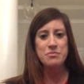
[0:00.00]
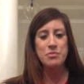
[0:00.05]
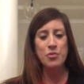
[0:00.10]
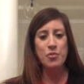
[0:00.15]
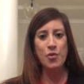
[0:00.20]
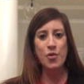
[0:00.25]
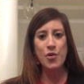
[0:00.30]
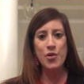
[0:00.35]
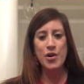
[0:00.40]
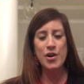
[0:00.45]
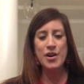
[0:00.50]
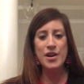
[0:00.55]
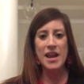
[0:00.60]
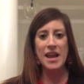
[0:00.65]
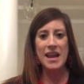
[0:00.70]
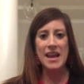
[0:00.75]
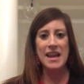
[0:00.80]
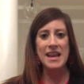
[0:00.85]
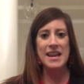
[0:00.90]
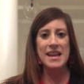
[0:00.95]
award,
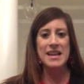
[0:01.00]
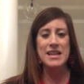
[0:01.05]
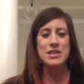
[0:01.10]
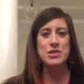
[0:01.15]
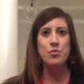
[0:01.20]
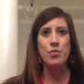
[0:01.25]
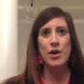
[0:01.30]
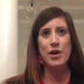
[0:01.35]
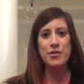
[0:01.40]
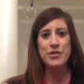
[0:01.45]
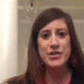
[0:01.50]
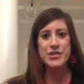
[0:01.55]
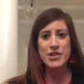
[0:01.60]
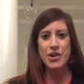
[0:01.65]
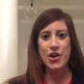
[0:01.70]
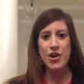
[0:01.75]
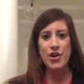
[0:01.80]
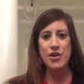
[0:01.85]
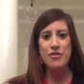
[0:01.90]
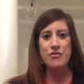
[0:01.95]
and it is
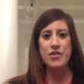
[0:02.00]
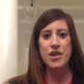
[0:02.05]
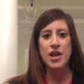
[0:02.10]
well-deserved.